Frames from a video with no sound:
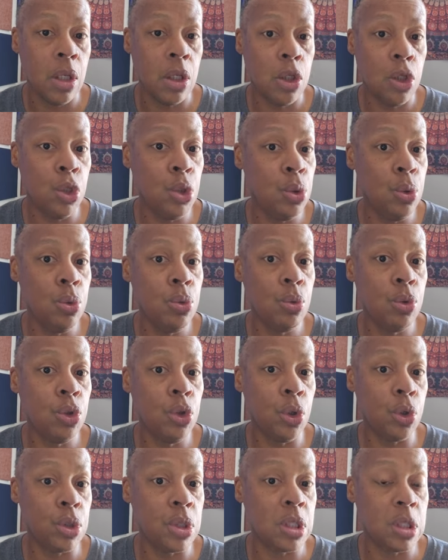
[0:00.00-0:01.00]

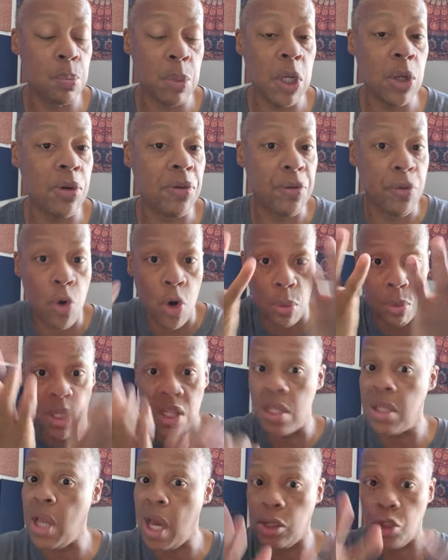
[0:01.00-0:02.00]
your spirit form
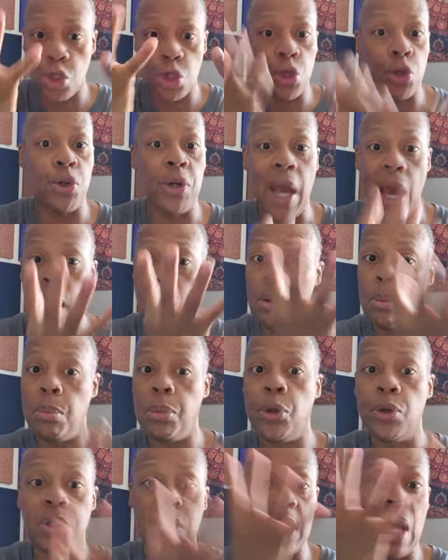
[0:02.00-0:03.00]
does not churn out
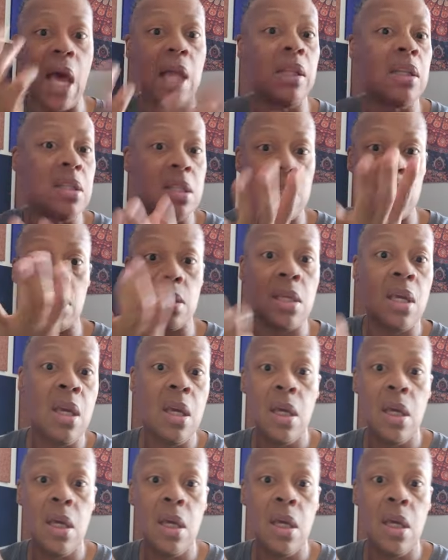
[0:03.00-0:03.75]
personalities